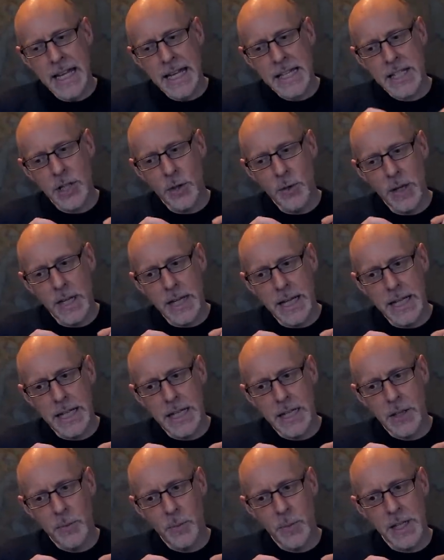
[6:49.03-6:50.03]

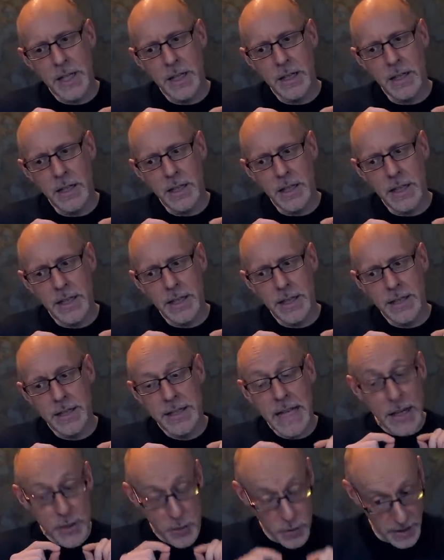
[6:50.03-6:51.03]
So we are
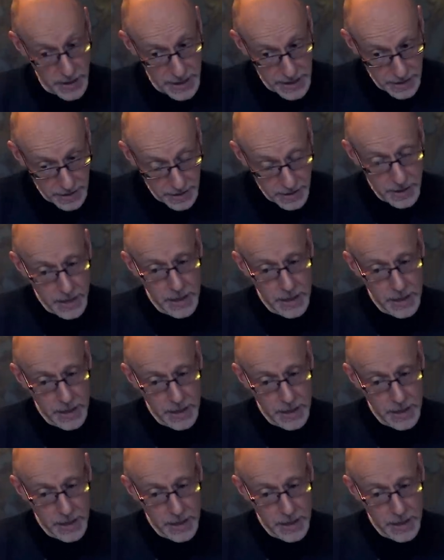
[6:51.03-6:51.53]
naturally